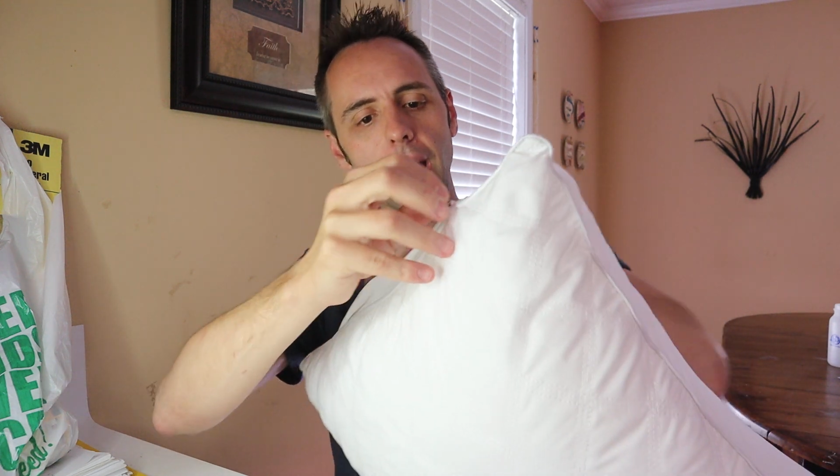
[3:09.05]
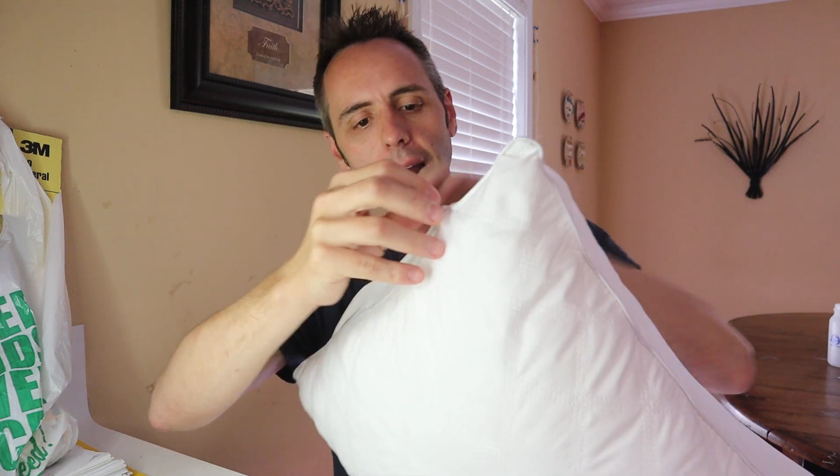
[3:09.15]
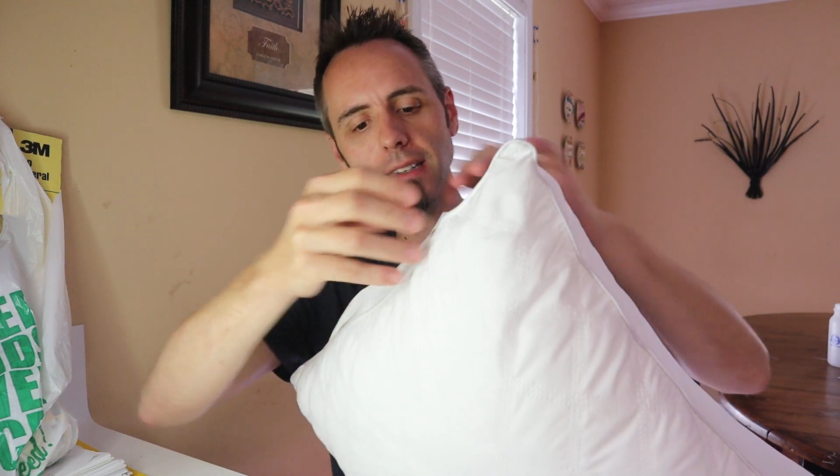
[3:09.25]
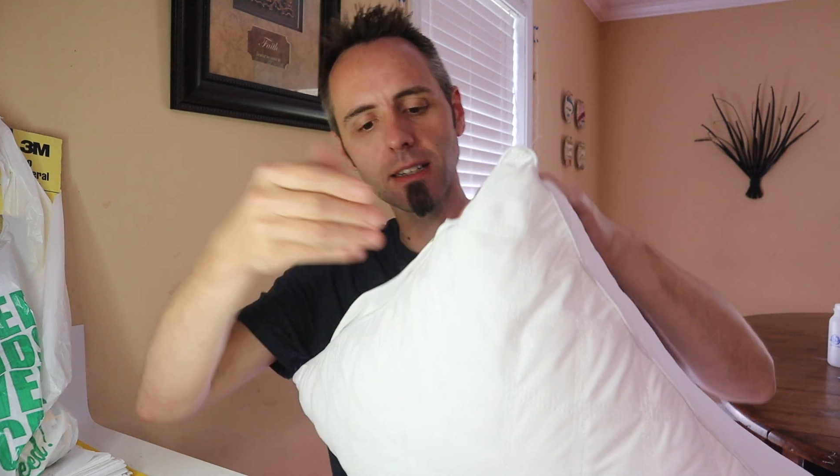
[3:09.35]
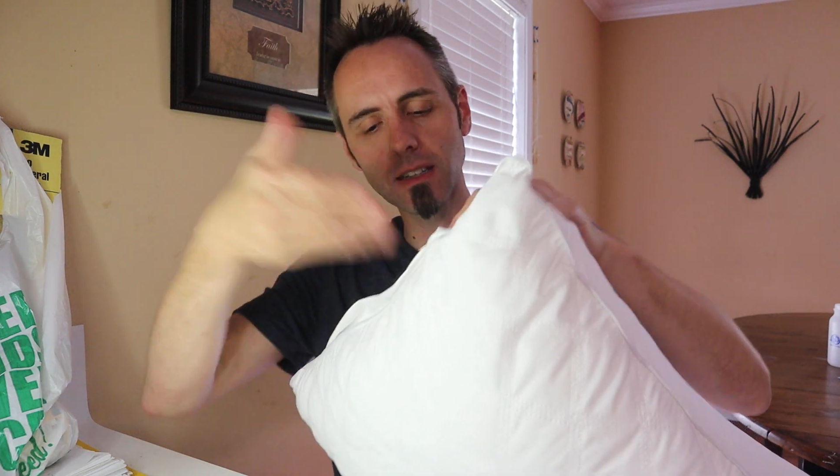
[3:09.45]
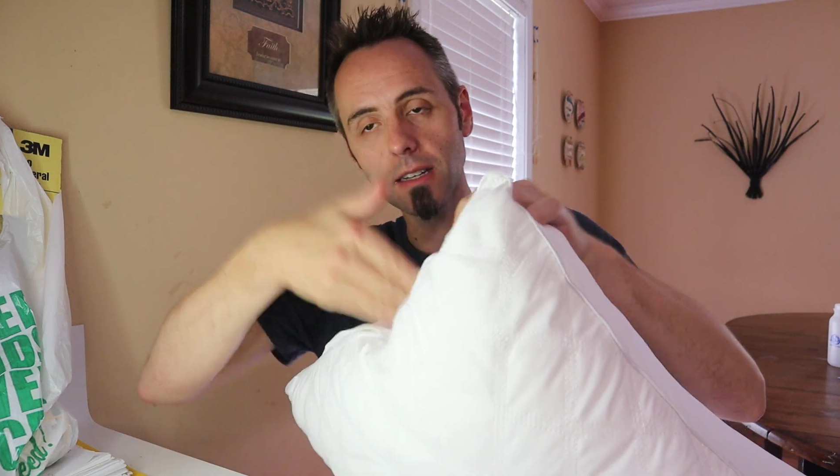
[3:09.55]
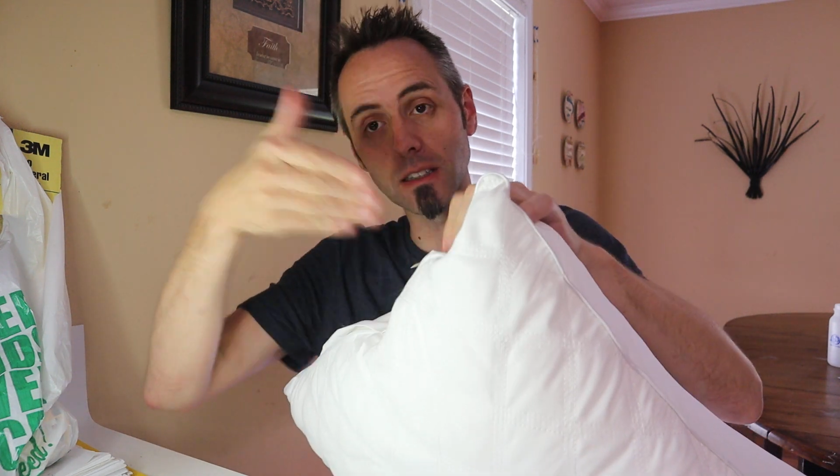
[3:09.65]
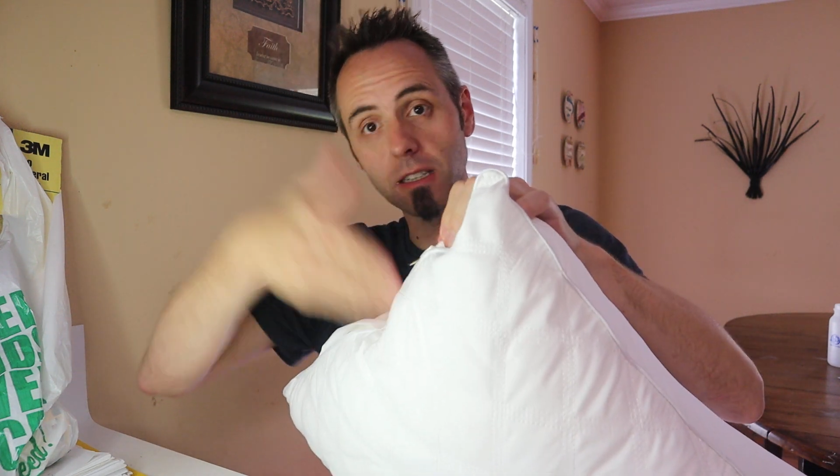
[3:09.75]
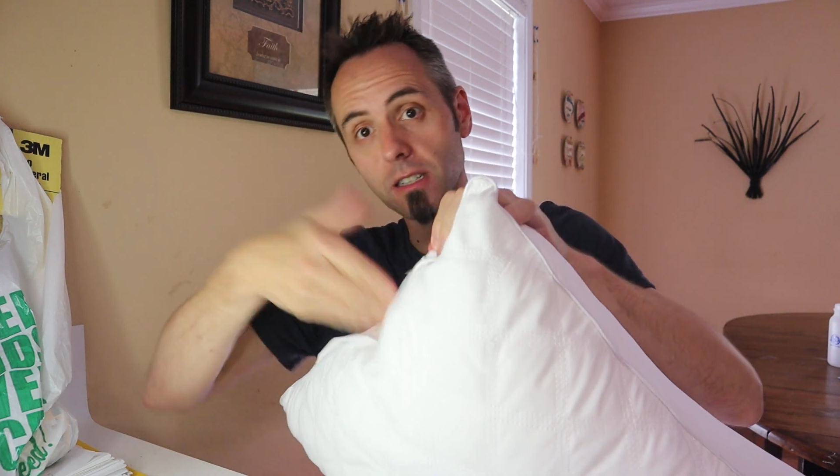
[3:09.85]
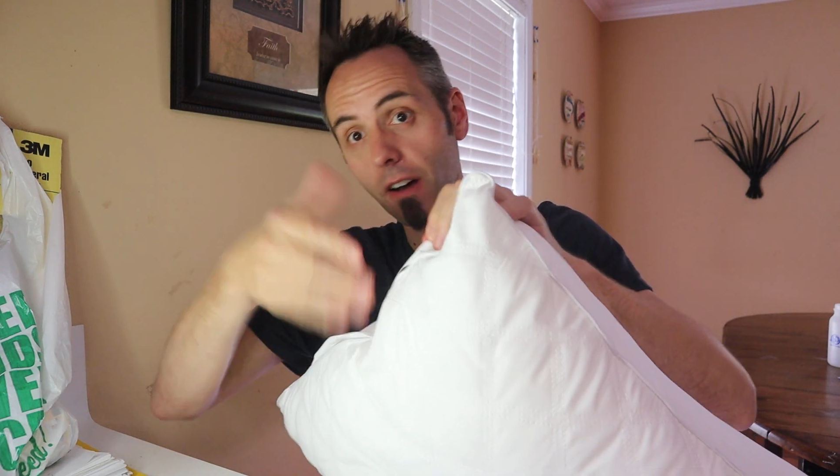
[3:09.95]
access it
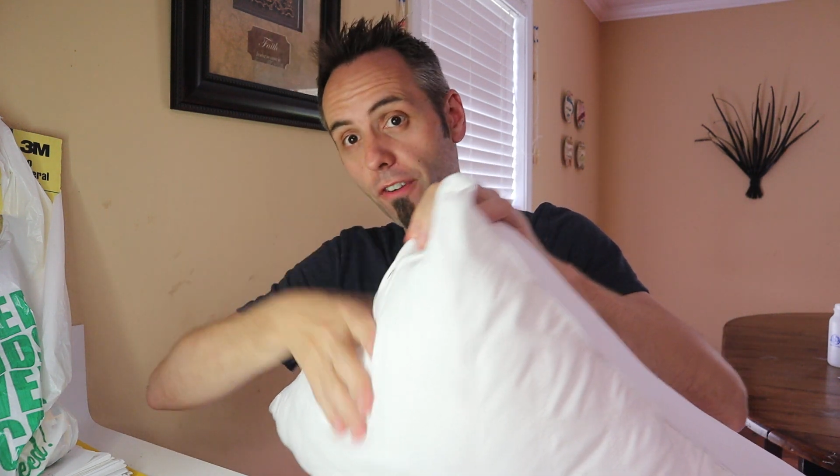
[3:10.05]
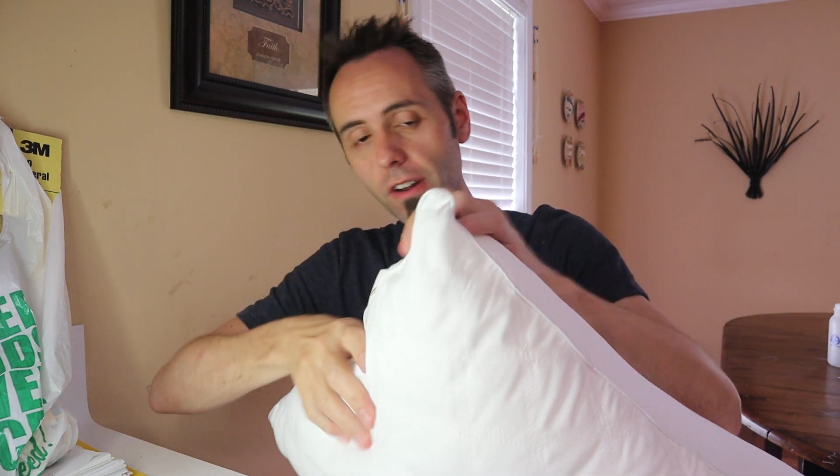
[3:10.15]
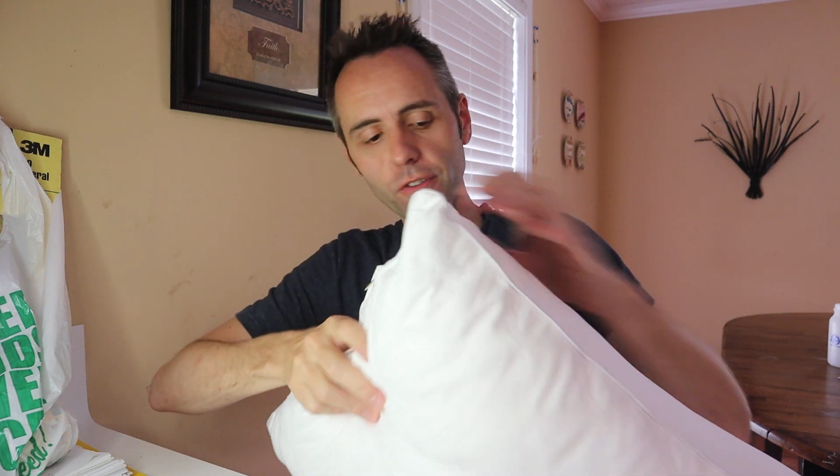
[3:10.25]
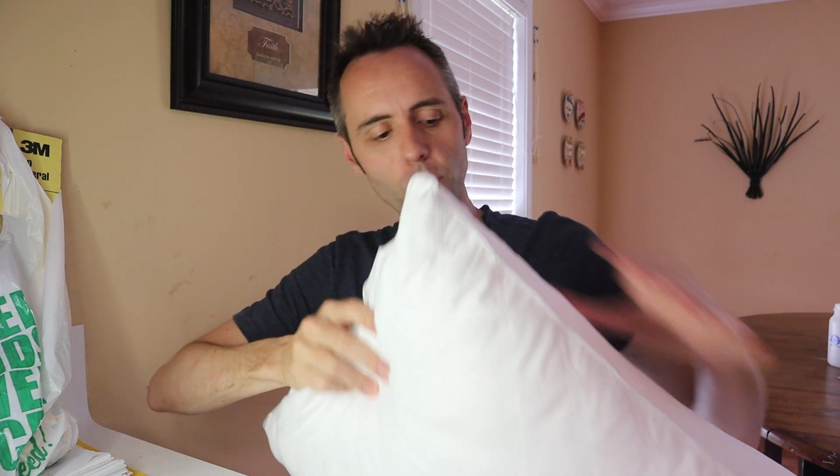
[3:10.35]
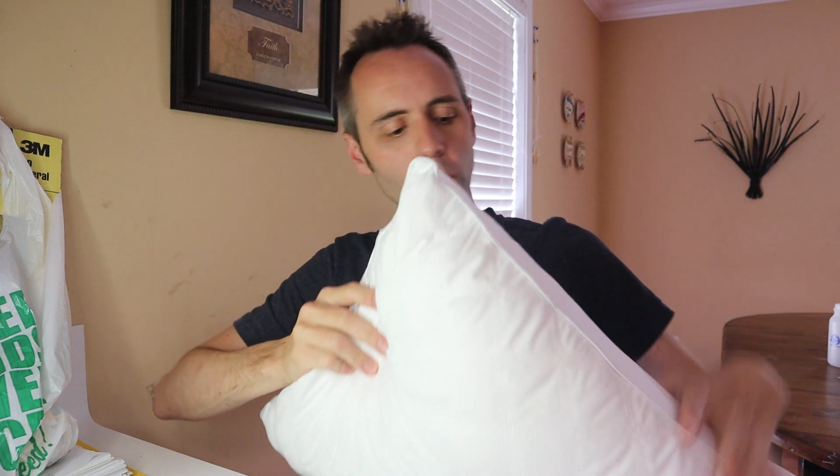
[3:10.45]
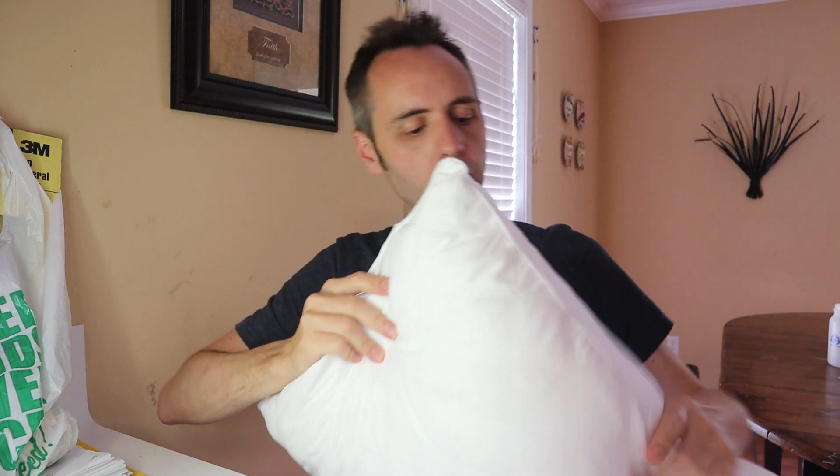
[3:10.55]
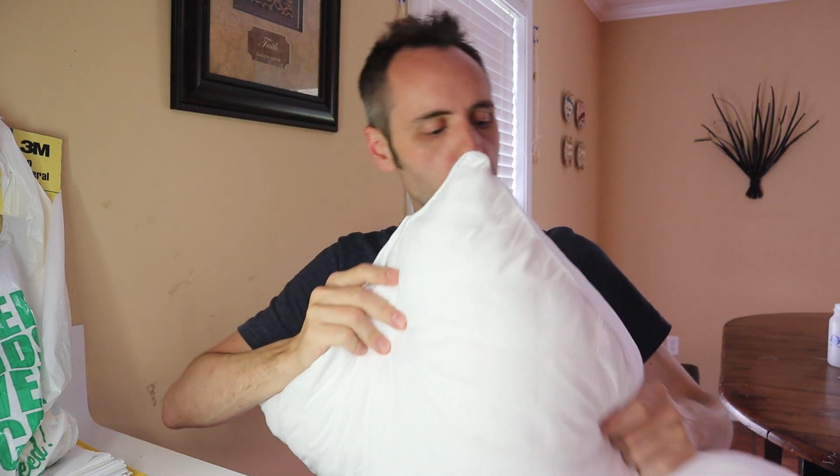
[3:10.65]
and stuff it if you want